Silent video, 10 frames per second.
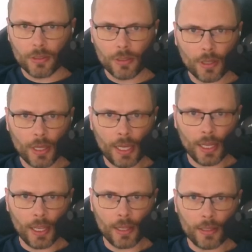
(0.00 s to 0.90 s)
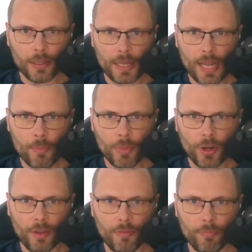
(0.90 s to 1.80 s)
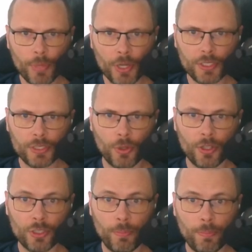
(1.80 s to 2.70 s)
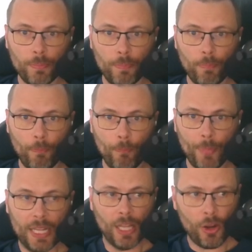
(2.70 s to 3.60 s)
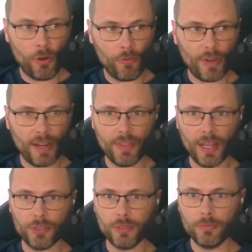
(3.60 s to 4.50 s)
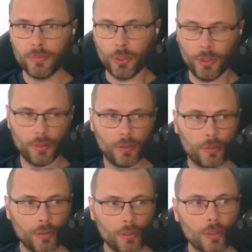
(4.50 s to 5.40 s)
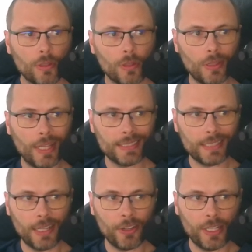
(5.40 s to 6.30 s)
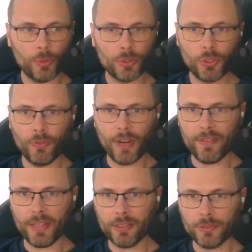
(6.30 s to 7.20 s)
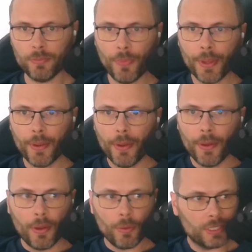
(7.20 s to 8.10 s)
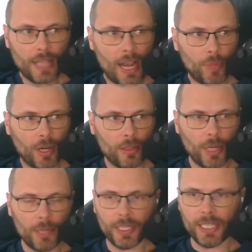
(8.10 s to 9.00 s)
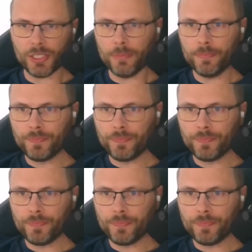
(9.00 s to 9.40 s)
And the number of purchase orders below 5,000 or less than or equal to 5,000, which is not part of the population.